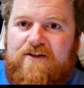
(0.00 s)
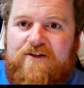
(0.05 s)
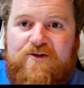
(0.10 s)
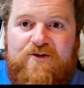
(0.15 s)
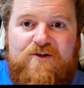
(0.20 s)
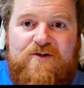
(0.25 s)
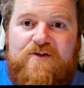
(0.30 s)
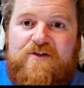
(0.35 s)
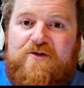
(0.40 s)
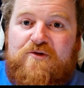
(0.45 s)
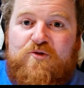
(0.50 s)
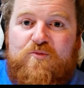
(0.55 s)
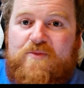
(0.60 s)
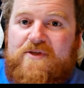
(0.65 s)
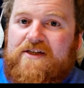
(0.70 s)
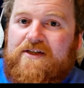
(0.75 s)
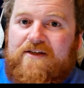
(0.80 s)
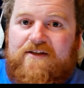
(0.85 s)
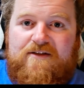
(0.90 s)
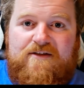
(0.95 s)
looks too
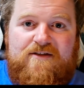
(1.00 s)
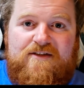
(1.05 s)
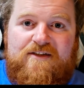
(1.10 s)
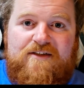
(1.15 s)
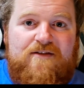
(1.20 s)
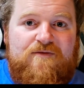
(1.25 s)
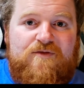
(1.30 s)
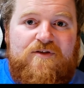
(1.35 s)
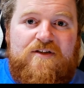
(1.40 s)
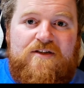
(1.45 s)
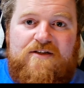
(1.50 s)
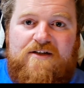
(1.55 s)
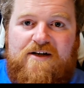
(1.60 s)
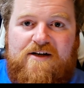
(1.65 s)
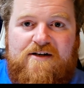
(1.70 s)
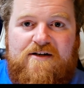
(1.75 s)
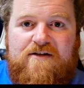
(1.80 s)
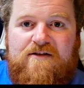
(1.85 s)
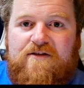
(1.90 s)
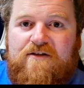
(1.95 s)
big to even
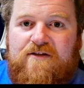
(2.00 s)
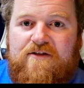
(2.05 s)
start, you